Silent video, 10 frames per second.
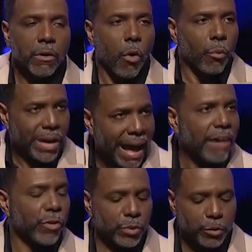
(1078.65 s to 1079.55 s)
or we
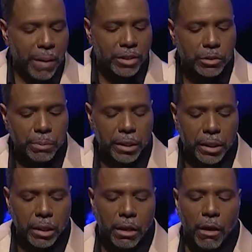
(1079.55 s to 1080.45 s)
have the
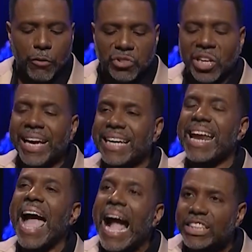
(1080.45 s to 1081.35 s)
responsibility for taking
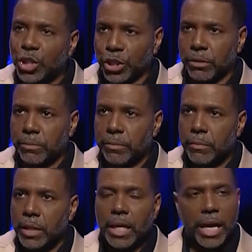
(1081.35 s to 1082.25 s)
action.
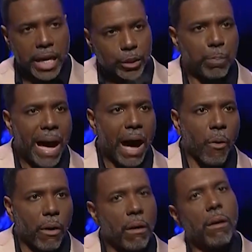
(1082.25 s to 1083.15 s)
His
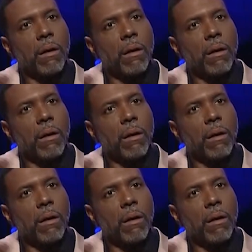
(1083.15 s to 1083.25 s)
power,